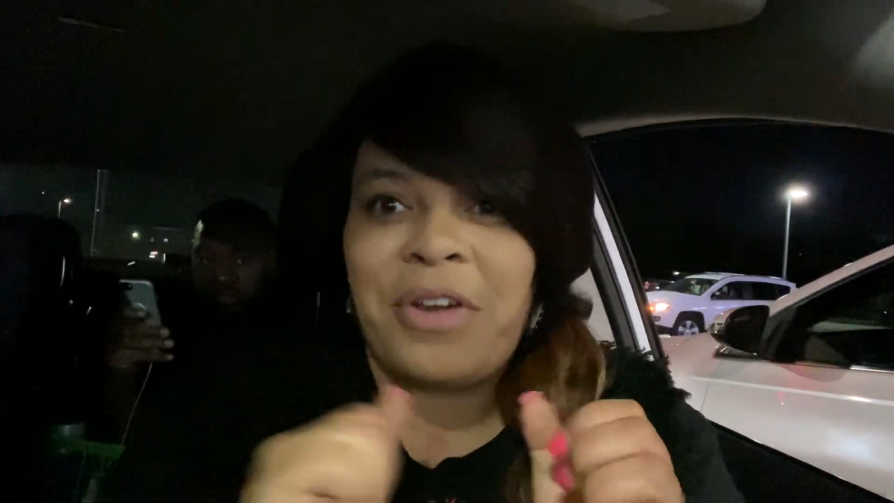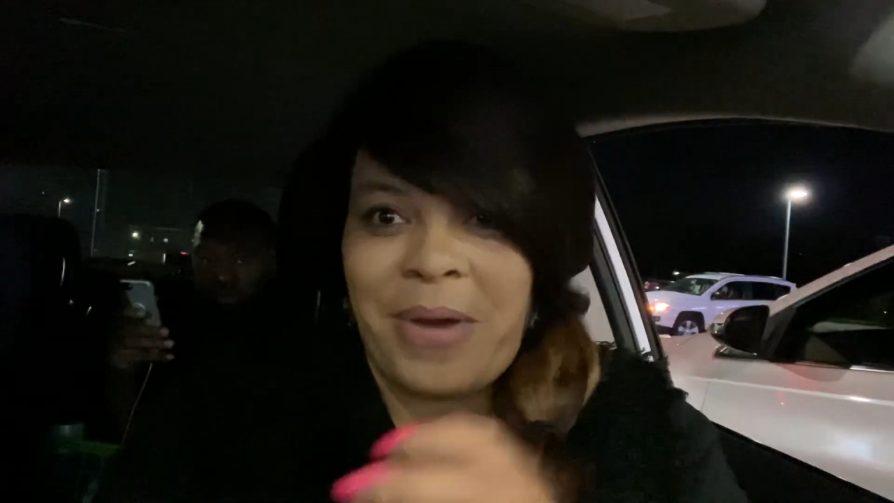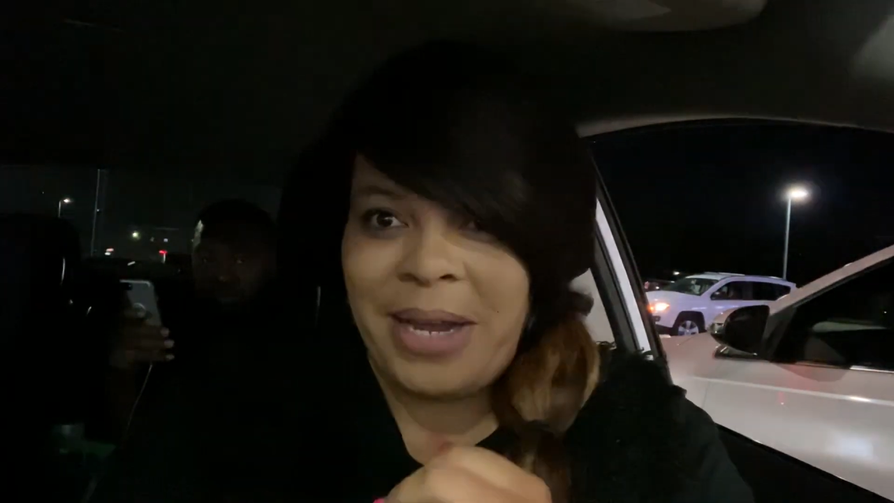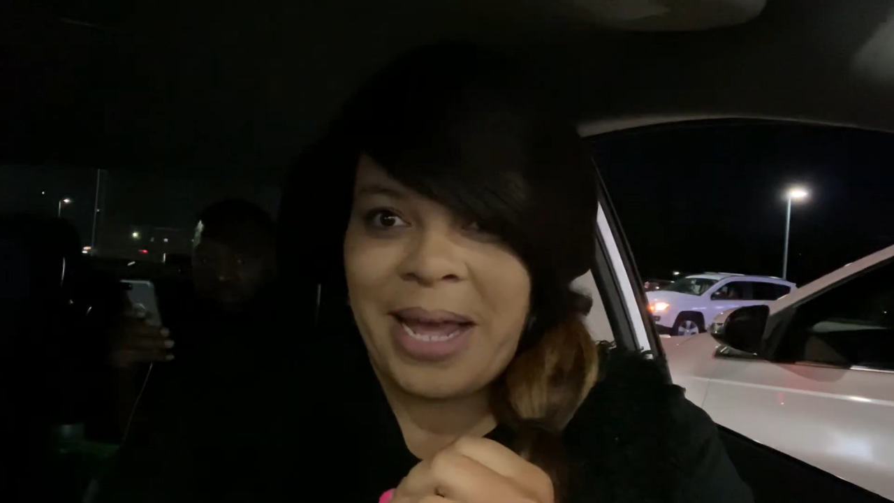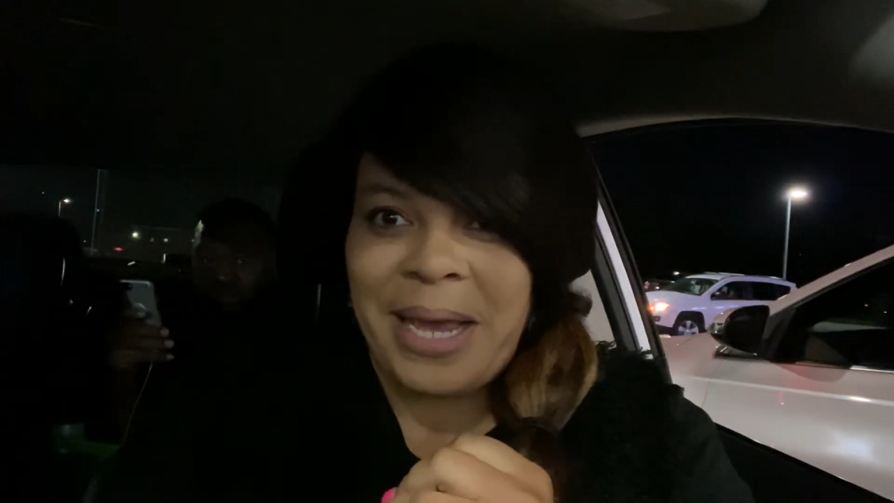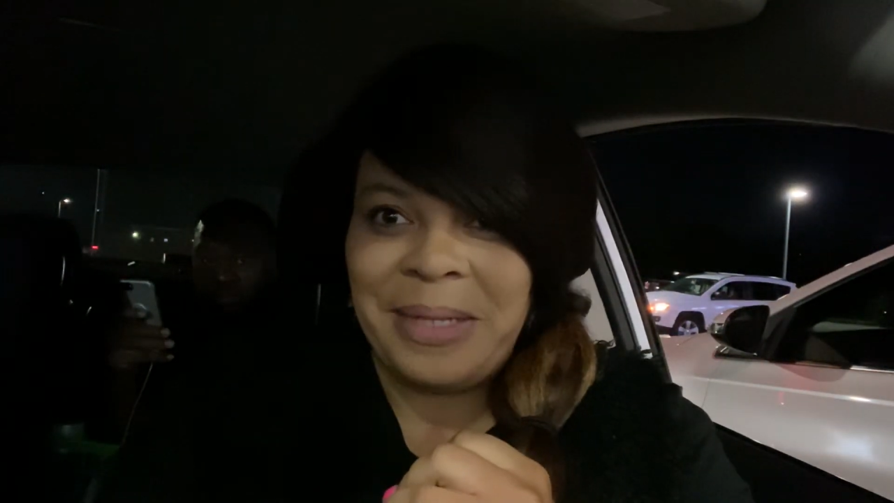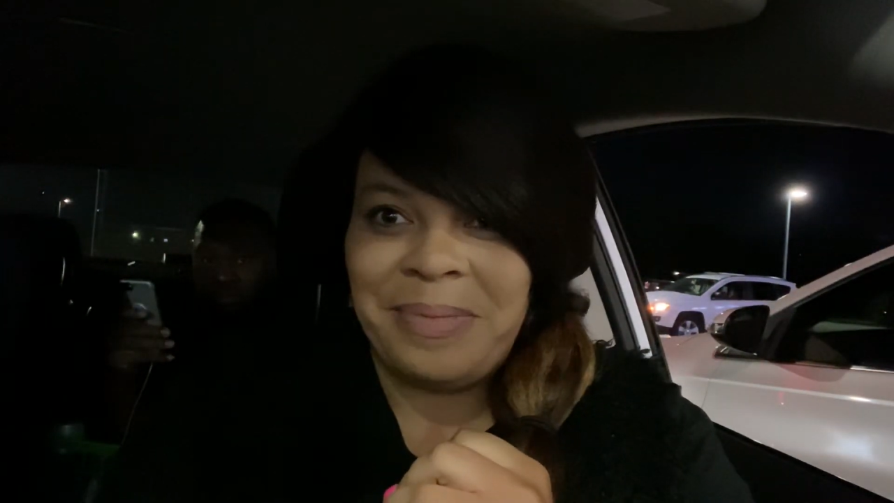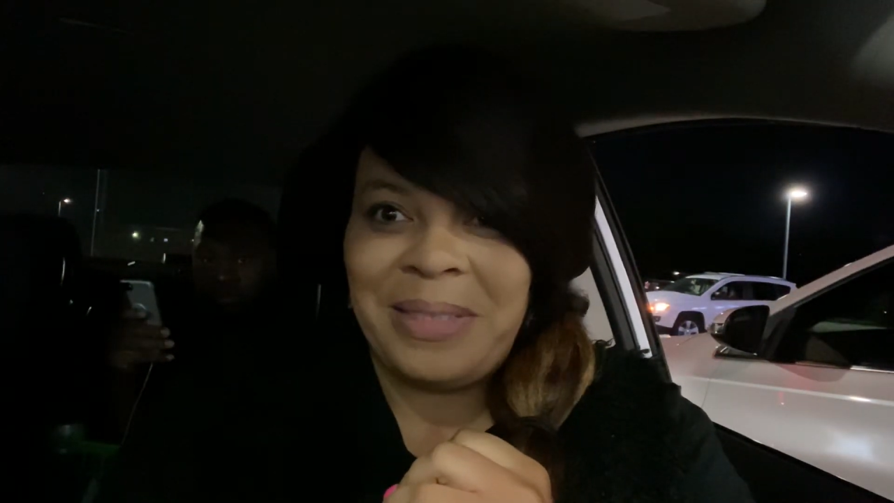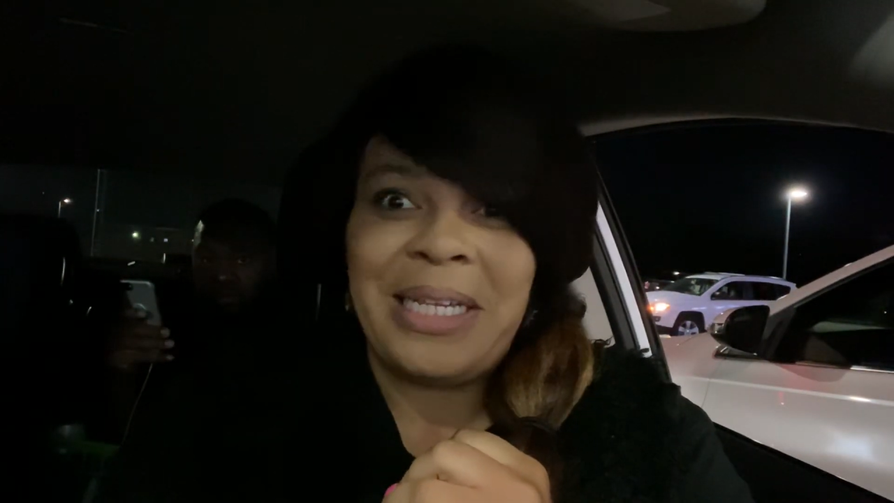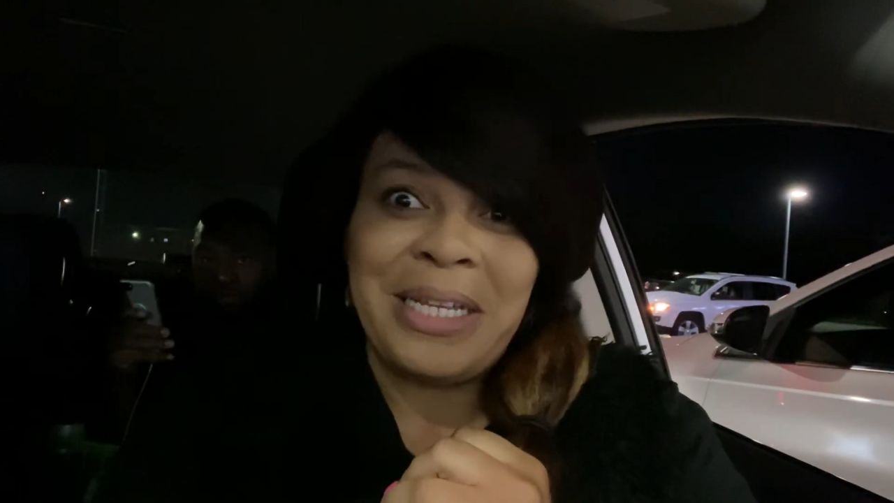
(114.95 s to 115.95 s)
a great night.
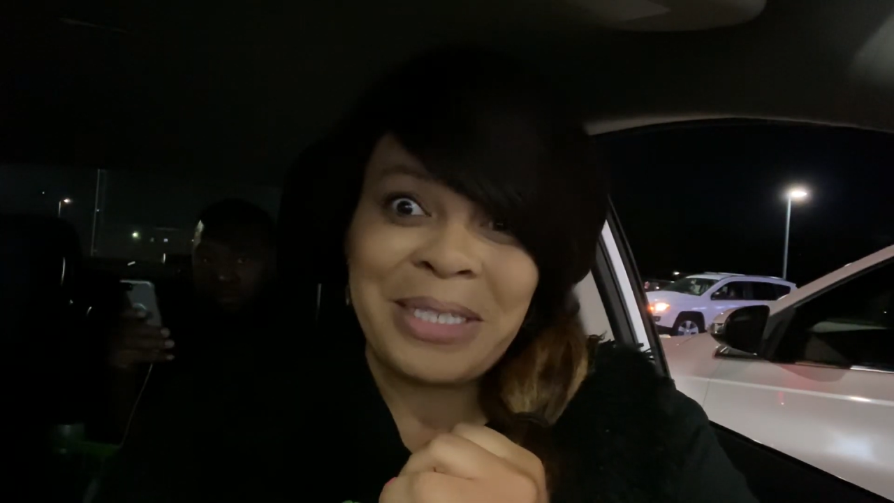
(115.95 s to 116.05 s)
See you